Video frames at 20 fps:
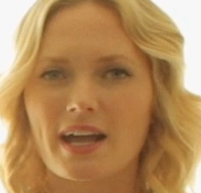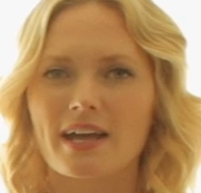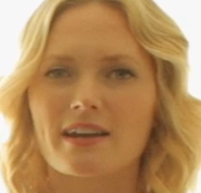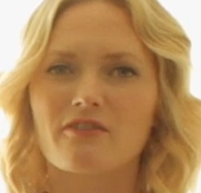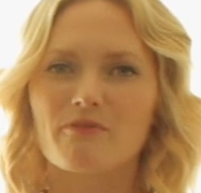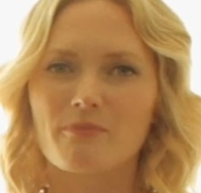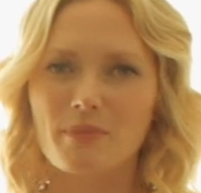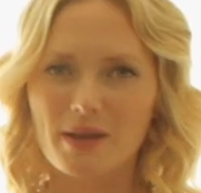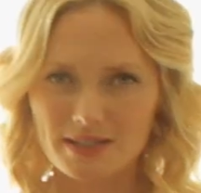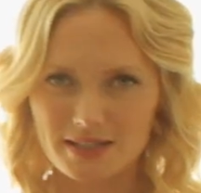
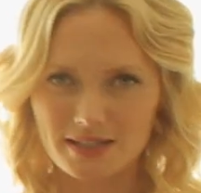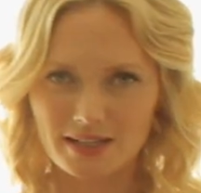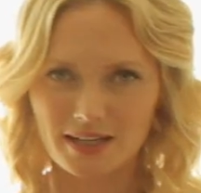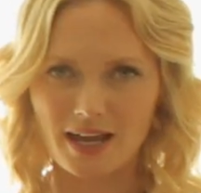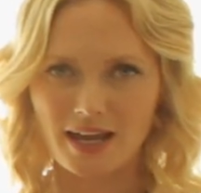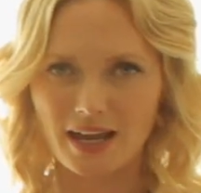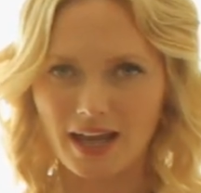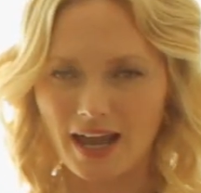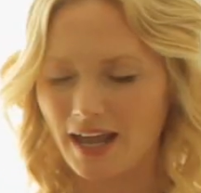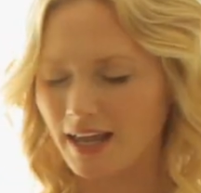kind of
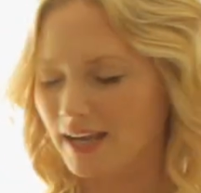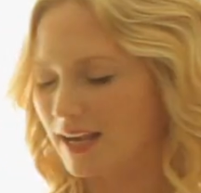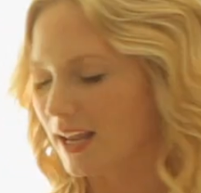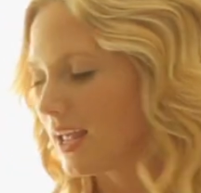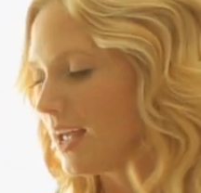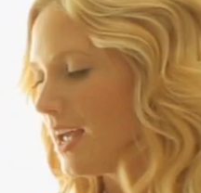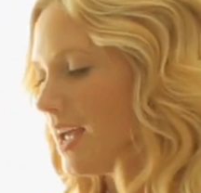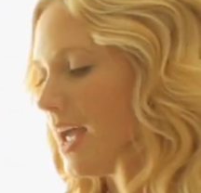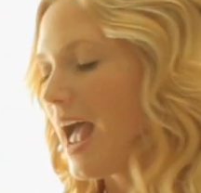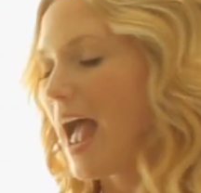messy
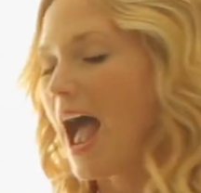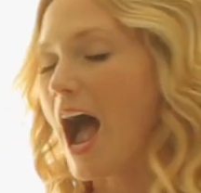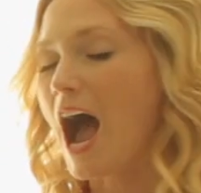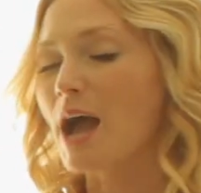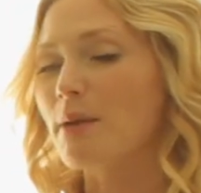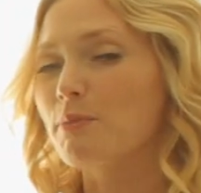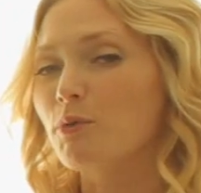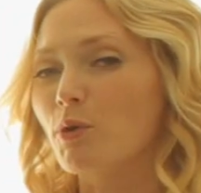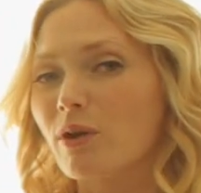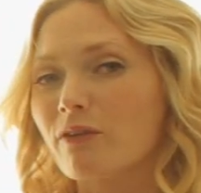again.
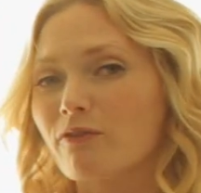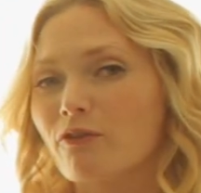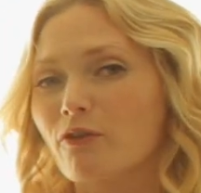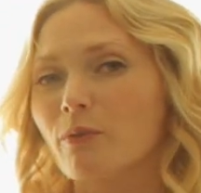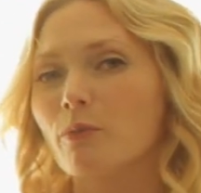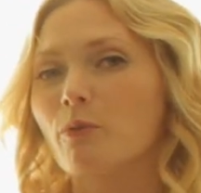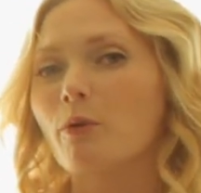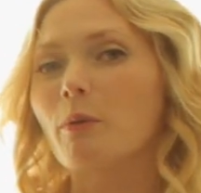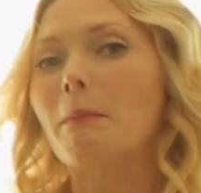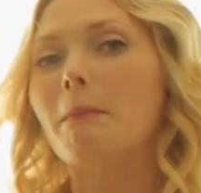I'm going
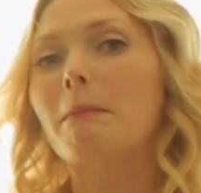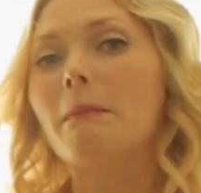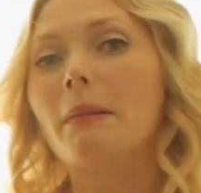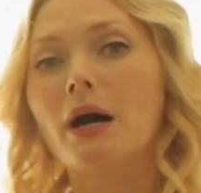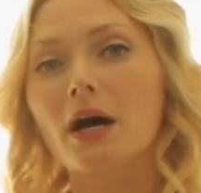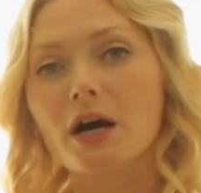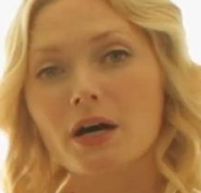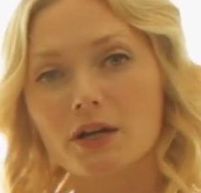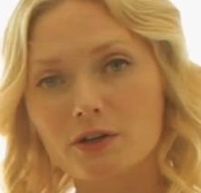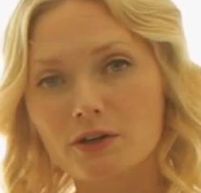for a more
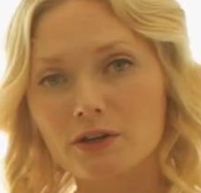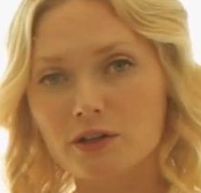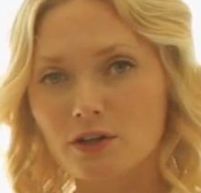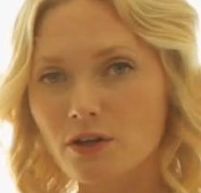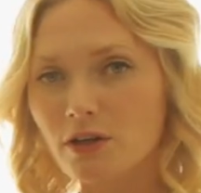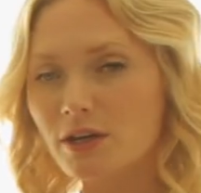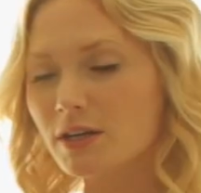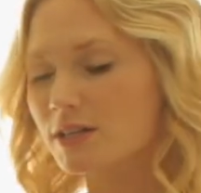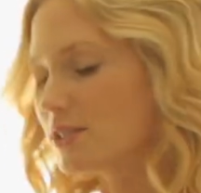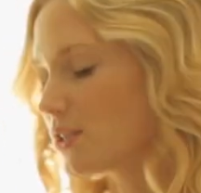modern
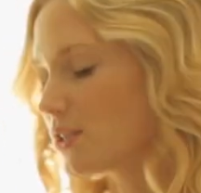look,